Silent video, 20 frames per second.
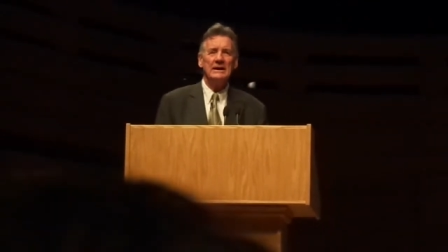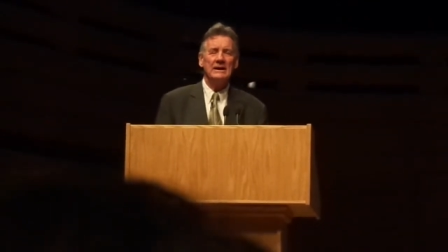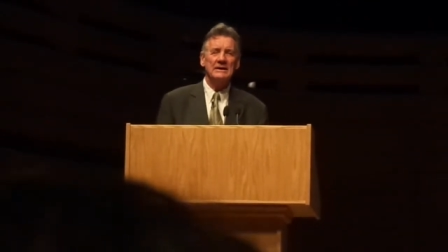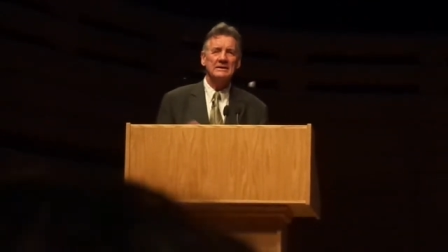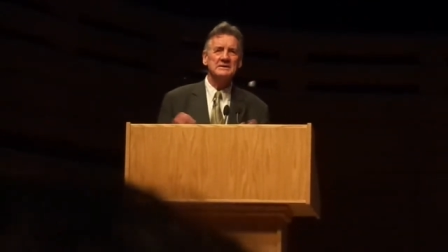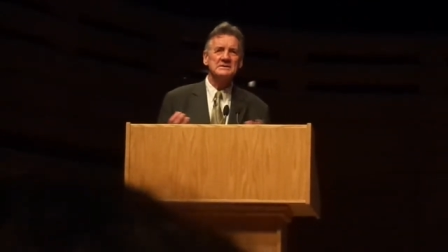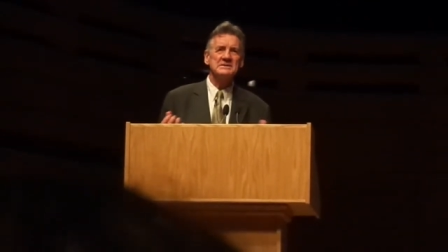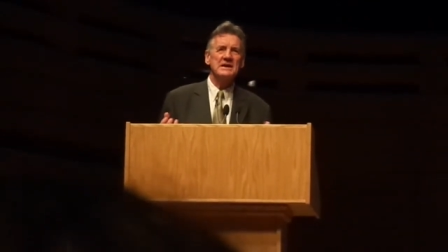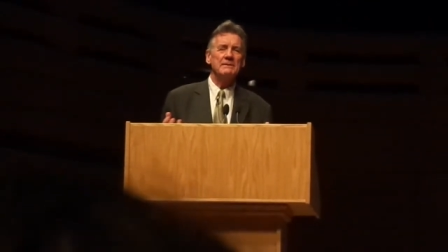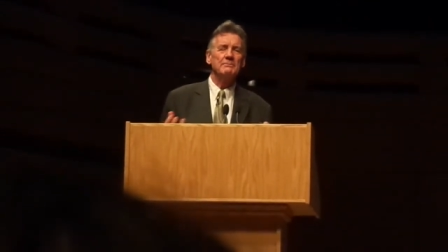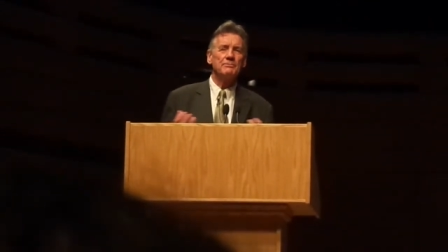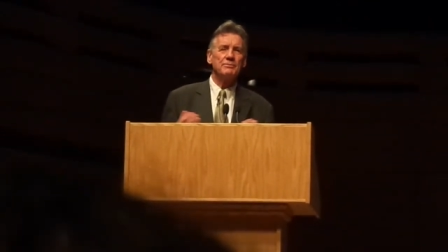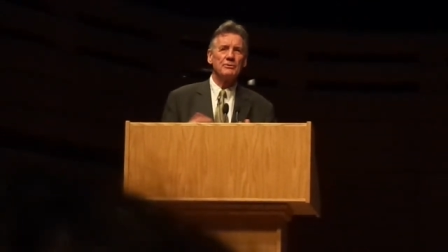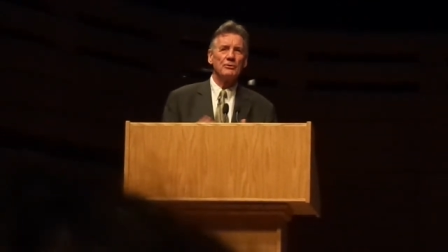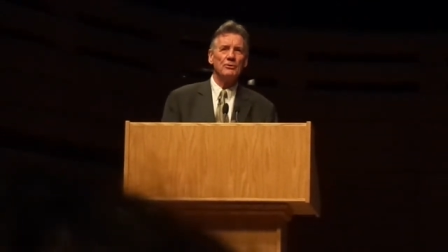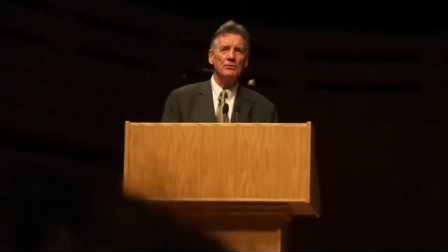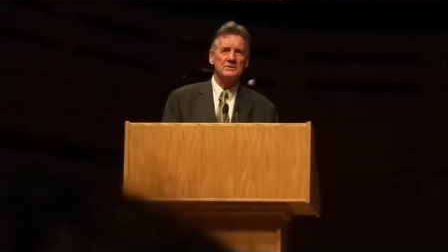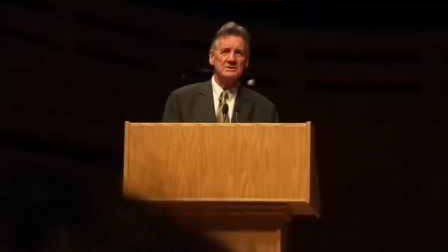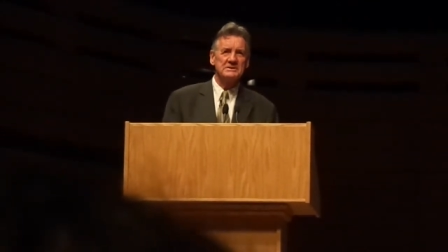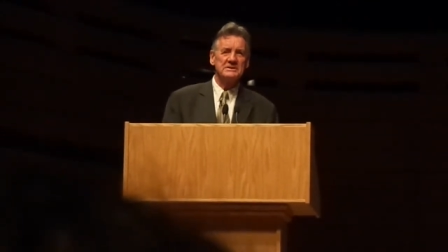as I say,
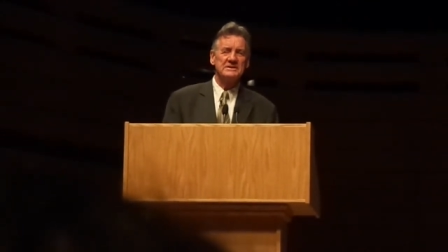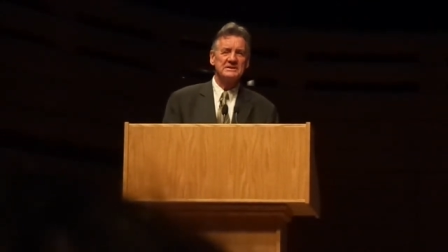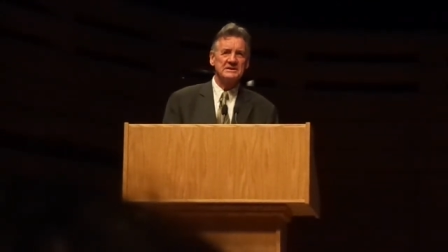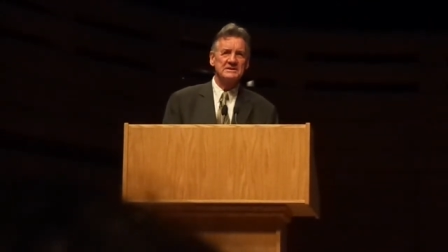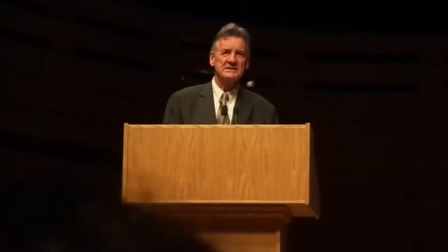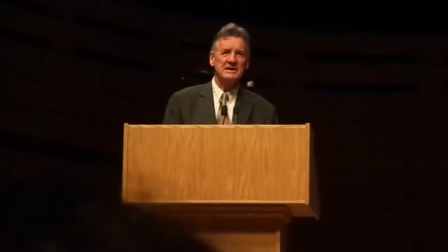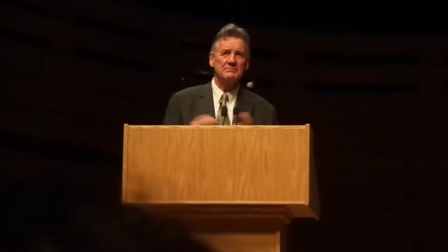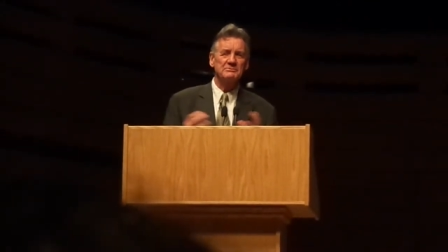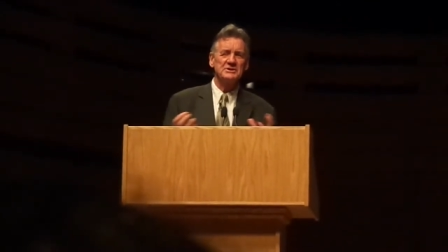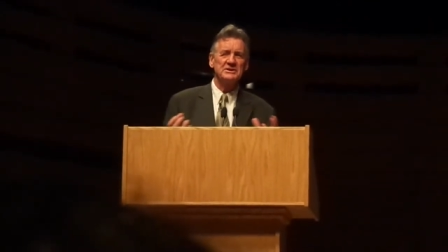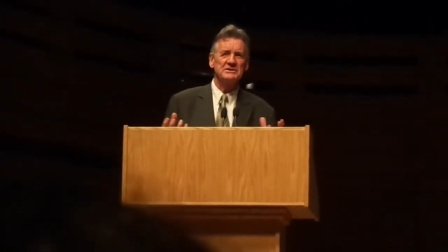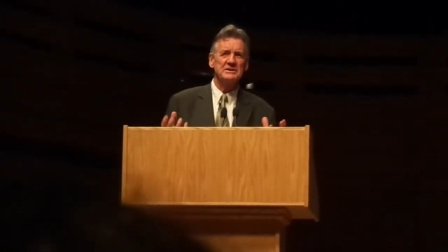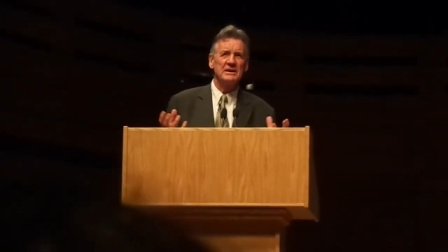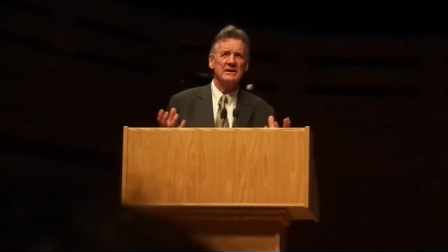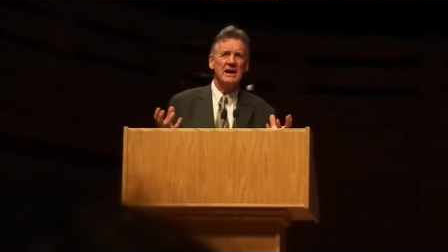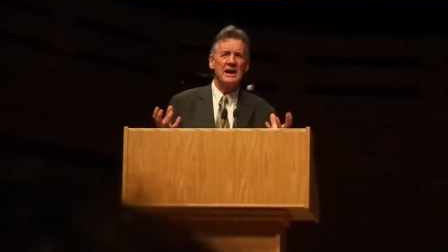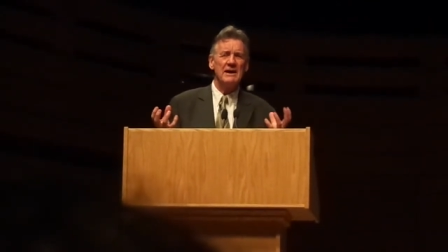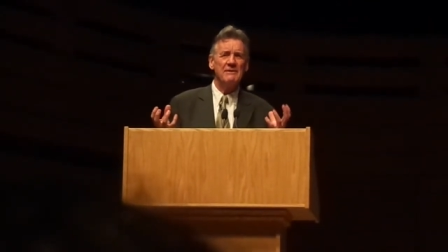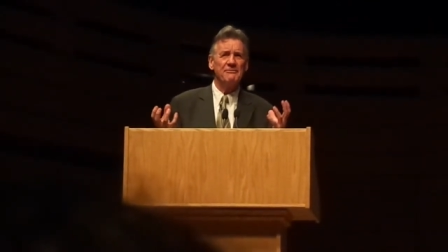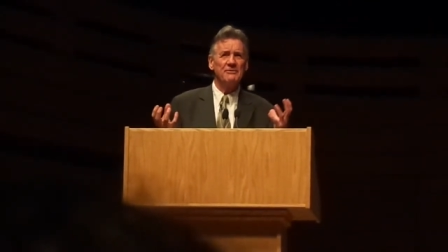brought the subject to
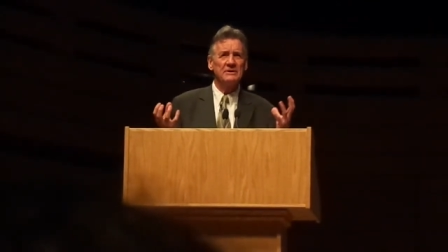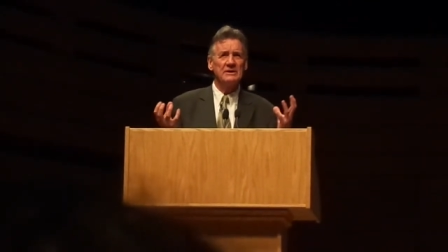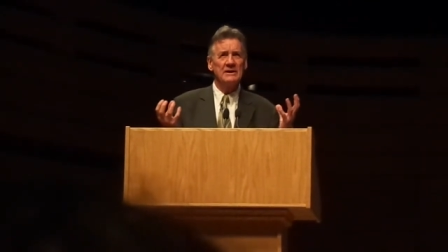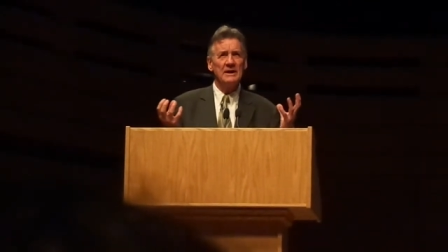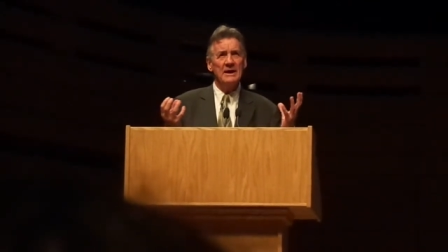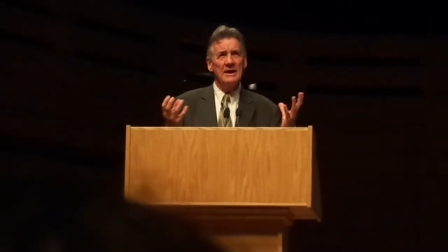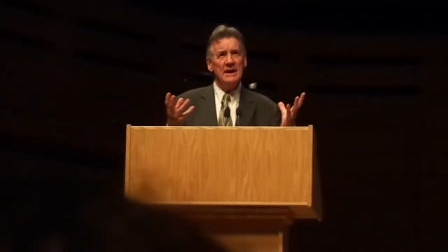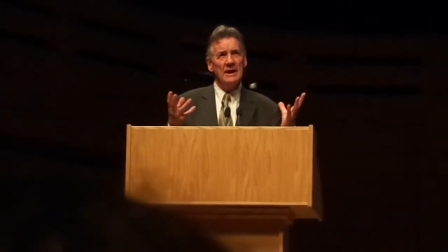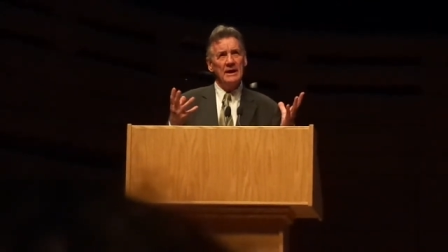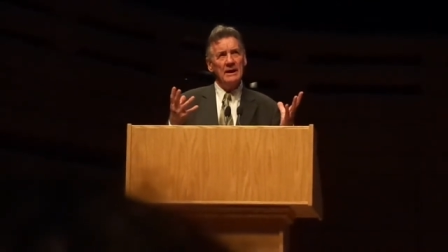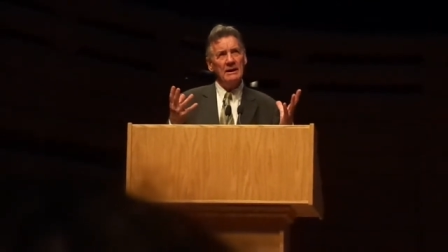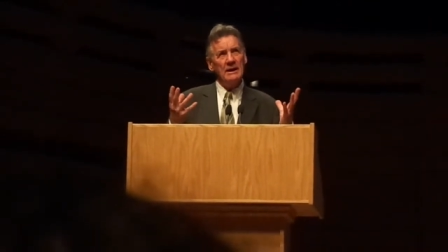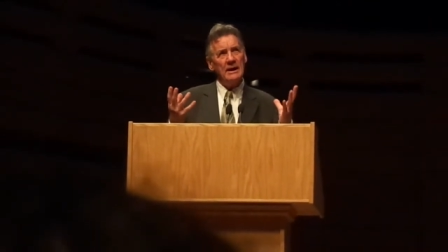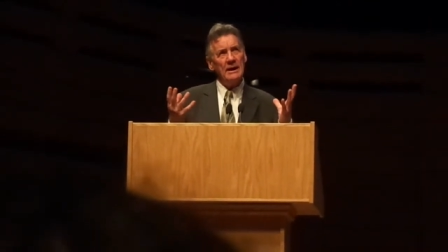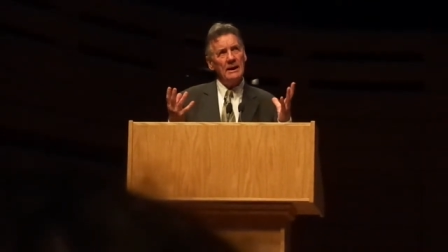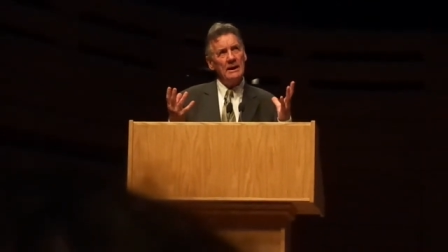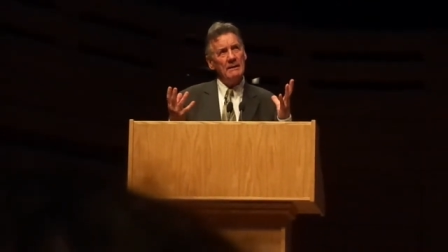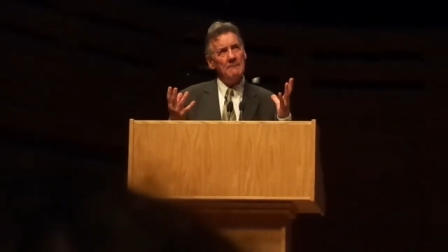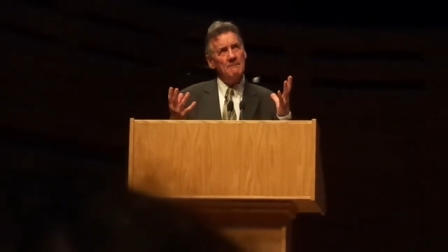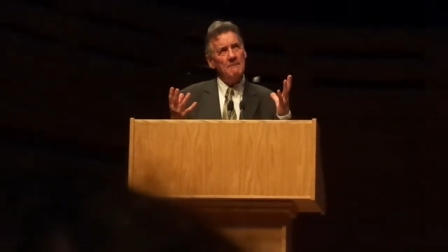life
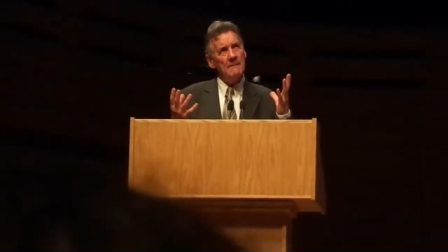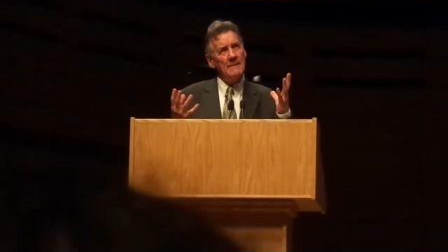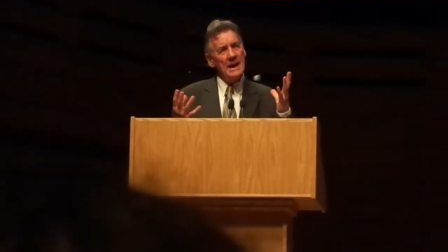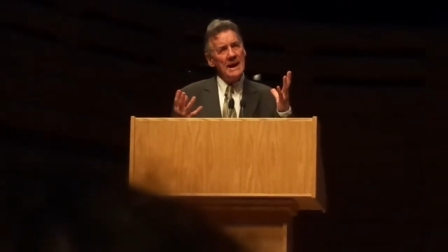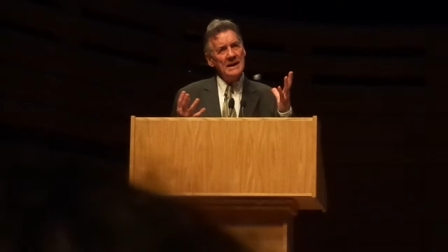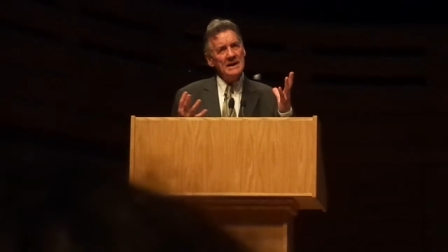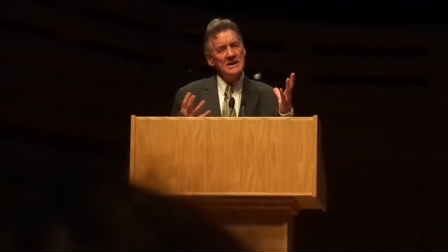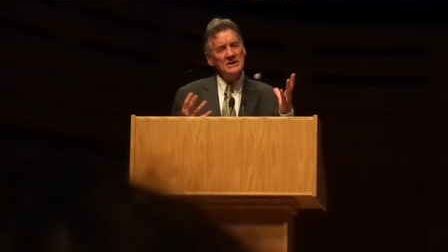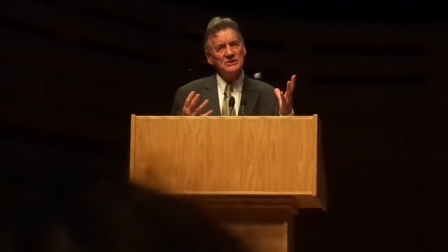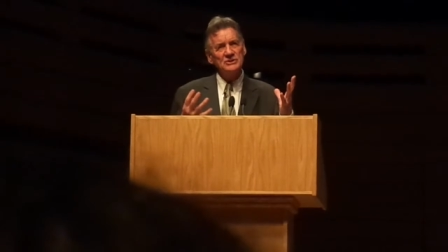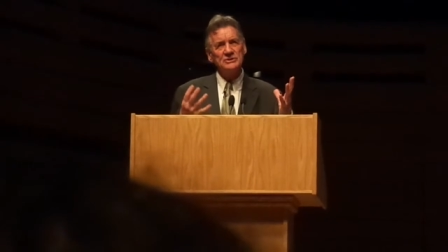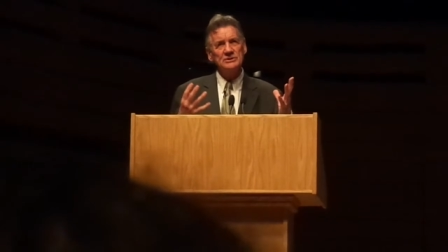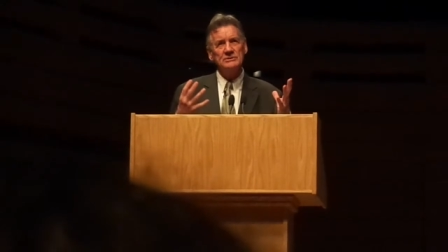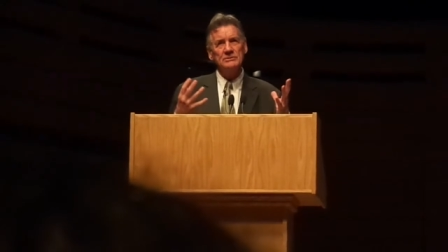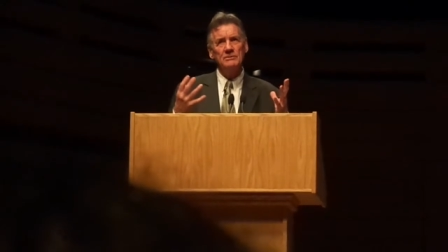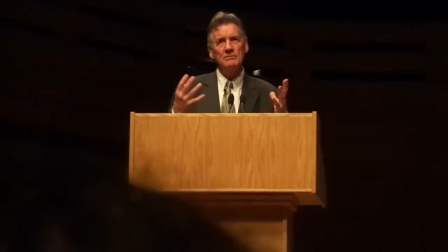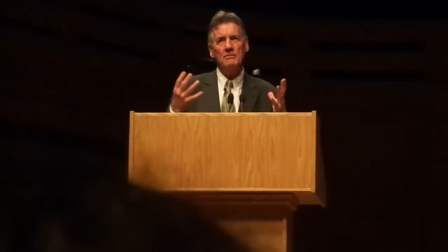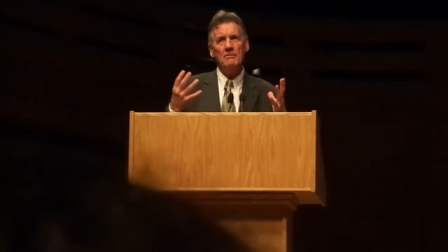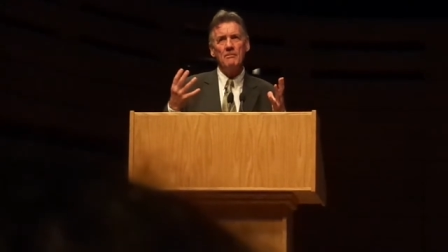and managed to